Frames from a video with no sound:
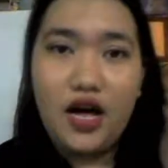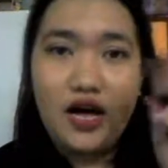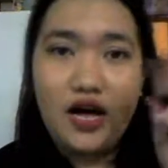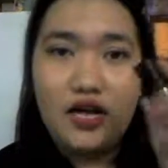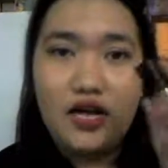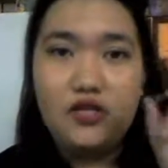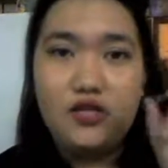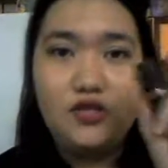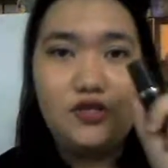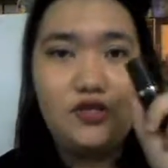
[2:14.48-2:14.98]

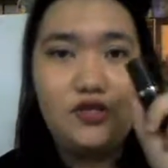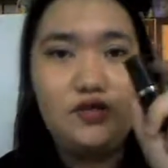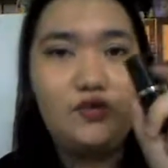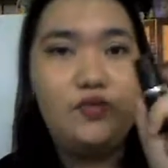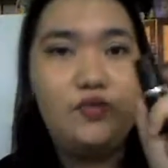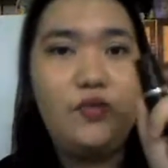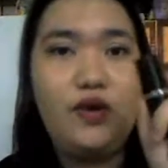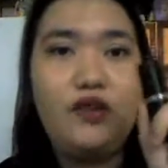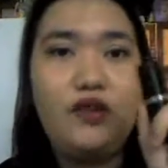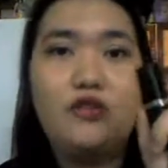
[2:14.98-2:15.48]
I
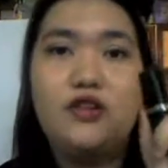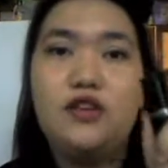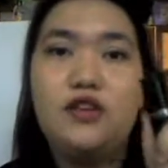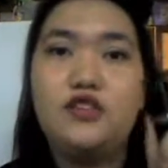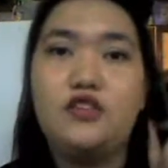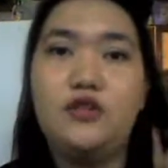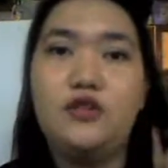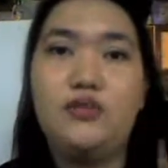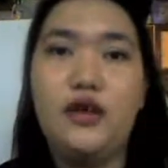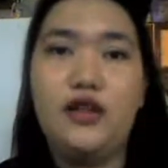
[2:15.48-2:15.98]
wear
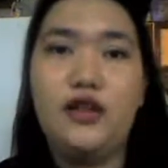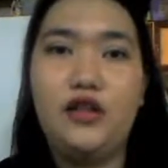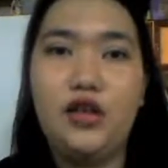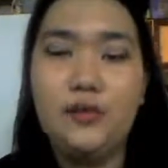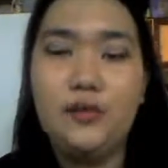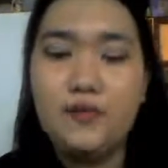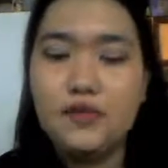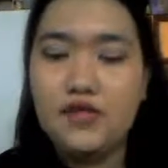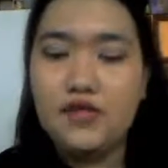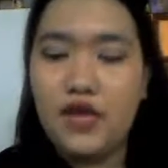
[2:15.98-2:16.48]
this on my
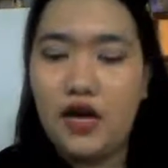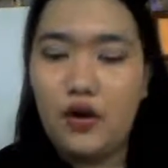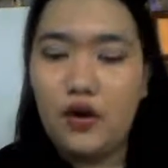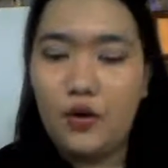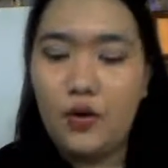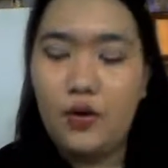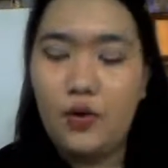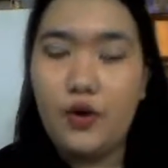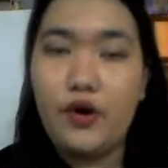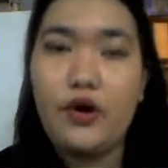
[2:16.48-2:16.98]
lips,
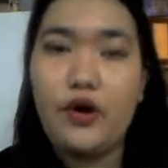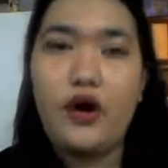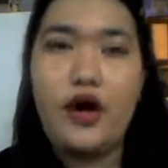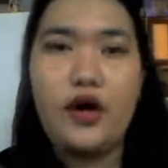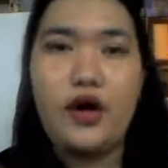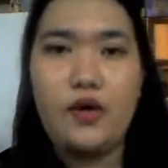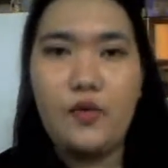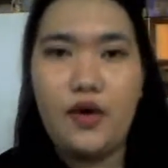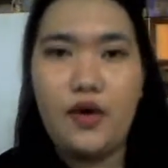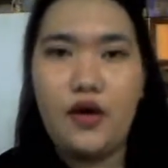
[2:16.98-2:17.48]

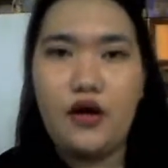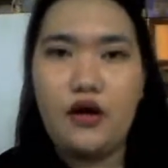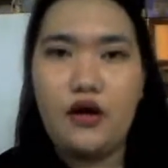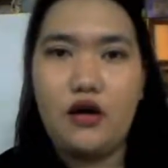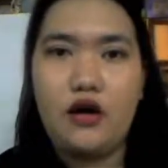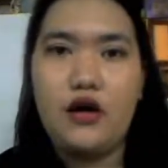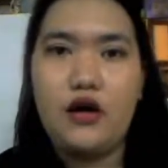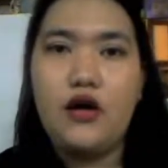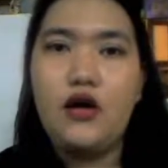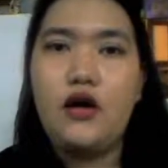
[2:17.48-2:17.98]
or I
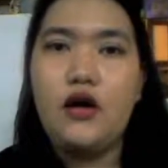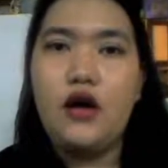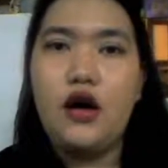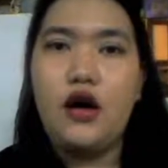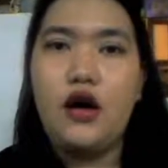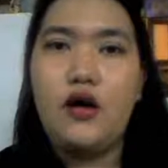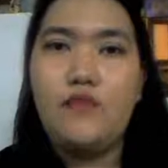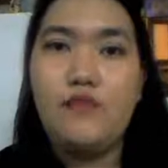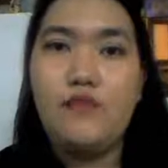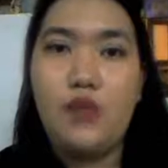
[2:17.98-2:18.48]
wear
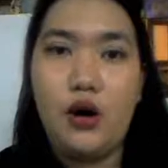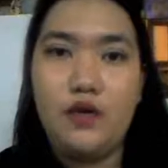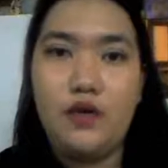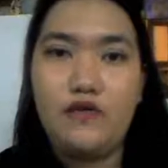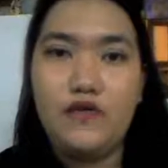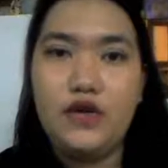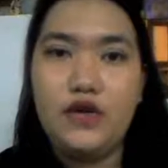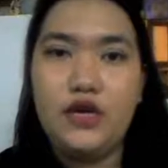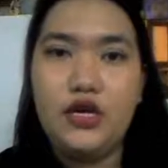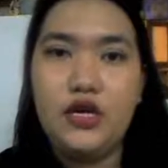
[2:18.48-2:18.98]

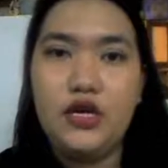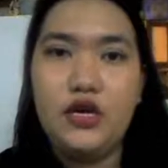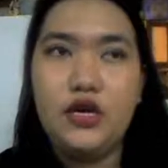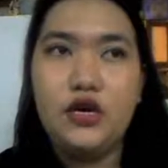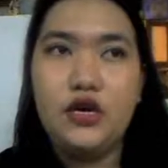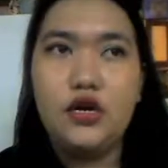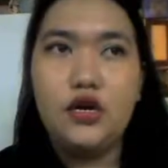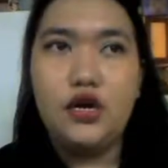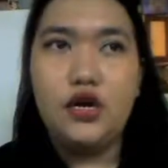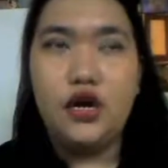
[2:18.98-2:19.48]
Mauvey.
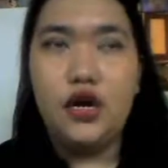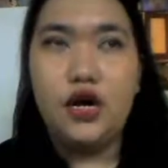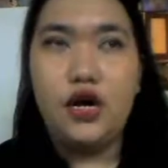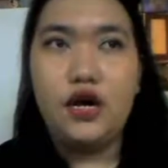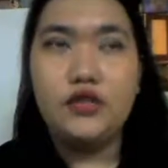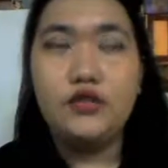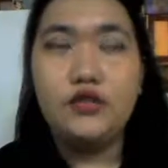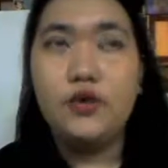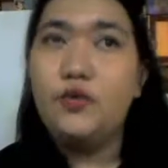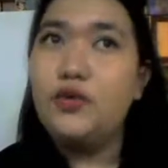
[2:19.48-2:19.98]

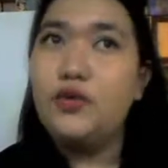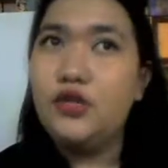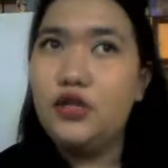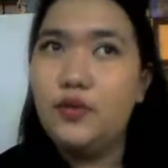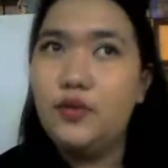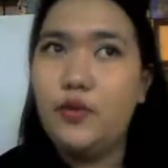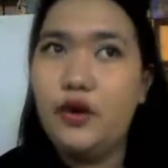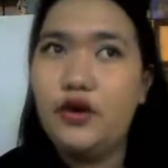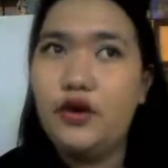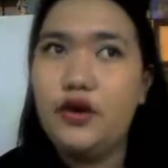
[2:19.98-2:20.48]
I don't
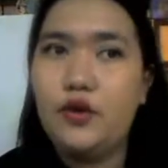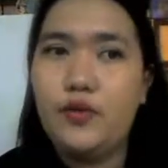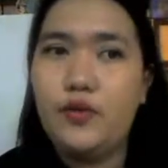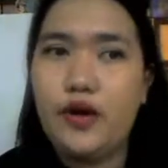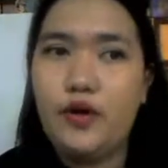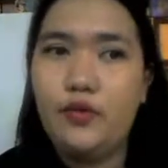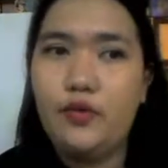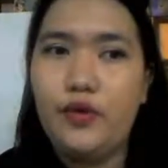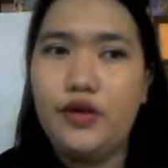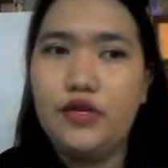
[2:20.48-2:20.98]
really wear the
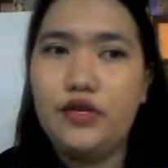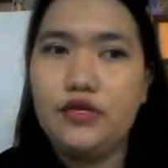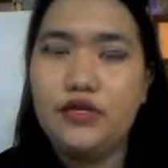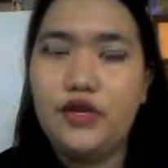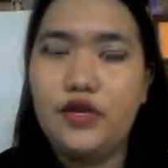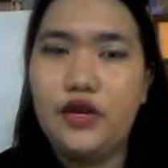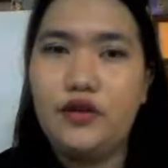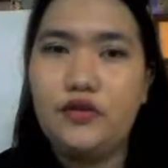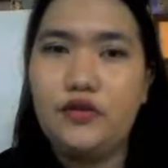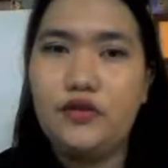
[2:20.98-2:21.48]
red ones.
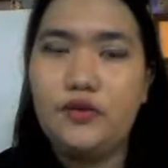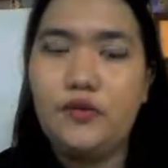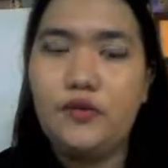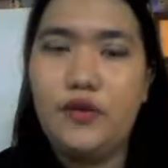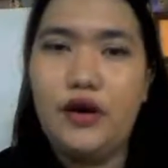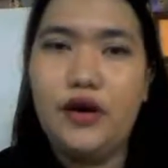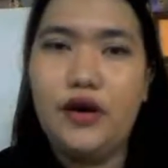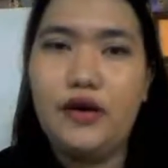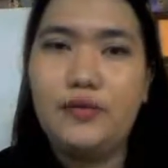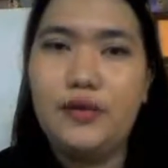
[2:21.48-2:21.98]
I don't know
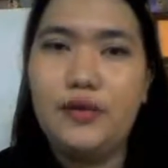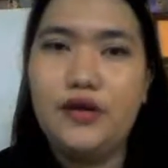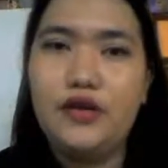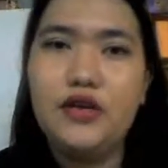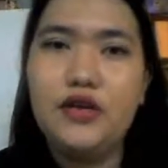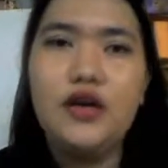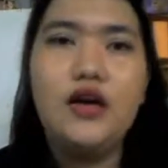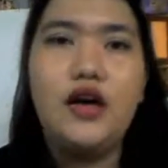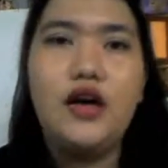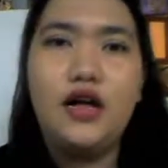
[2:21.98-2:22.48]
why, but
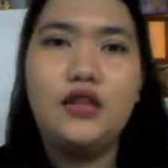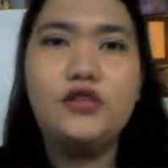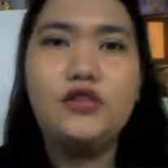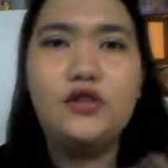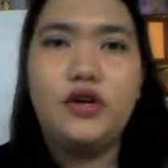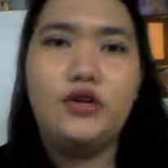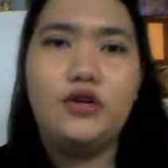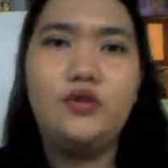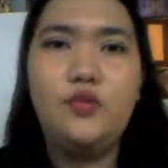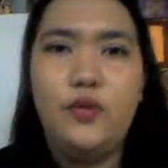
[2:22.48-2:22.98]
I'll
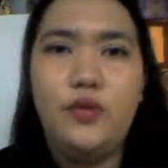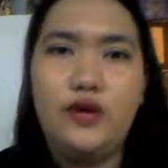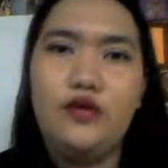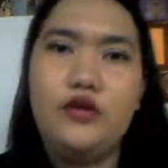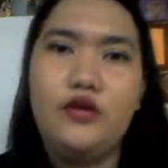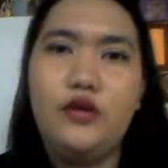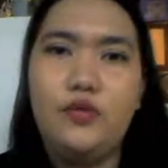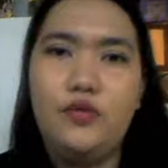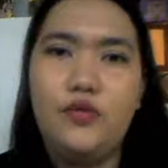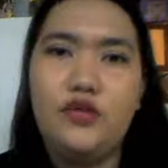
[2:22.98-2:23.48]
try to
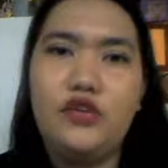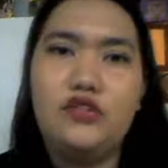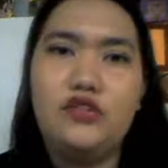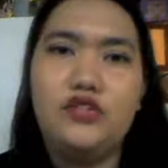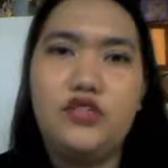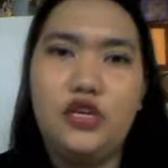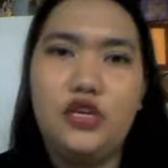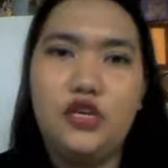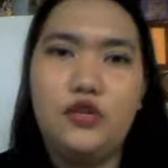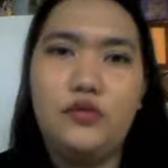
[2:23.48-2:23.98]
wear them within
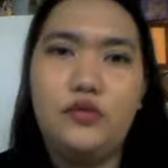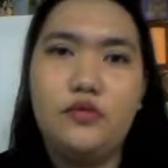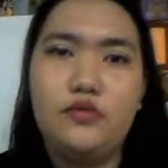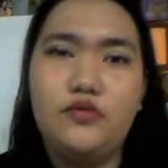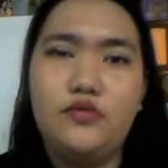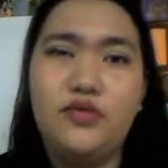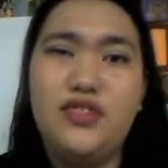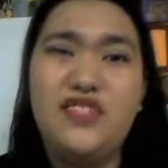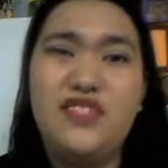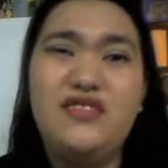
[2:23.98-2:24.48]

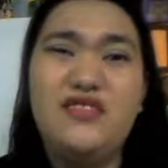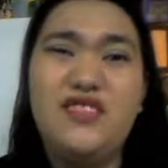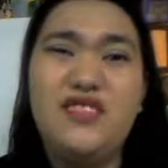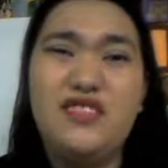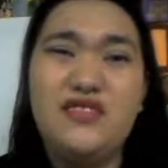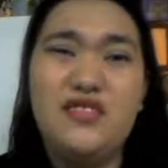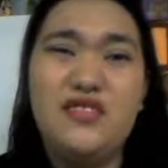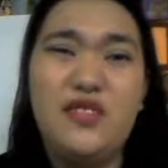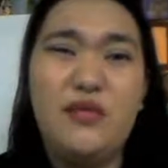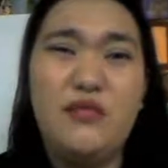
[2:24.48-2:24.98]

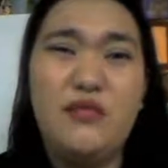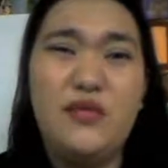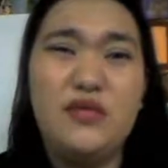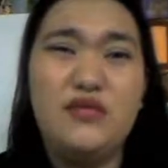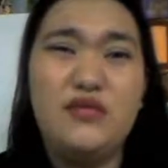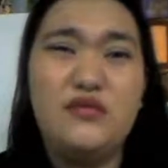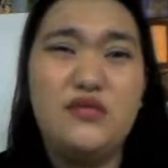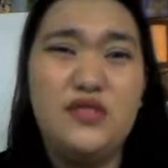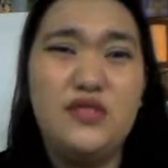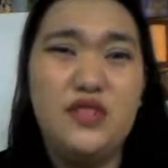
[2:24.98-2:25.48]
December
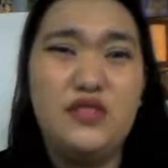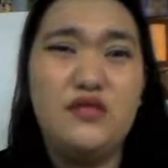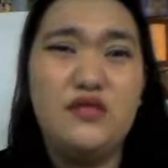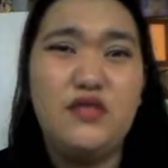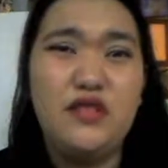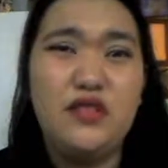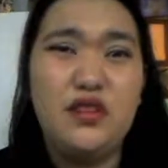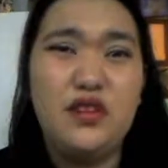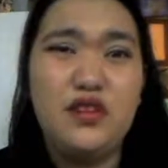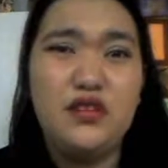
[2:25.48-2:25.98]
to
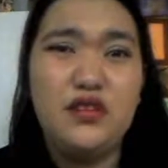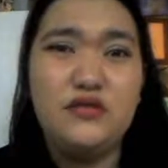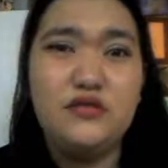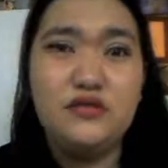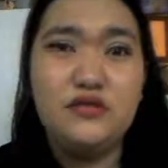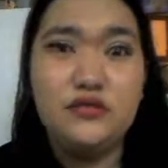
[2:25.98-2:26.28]
January.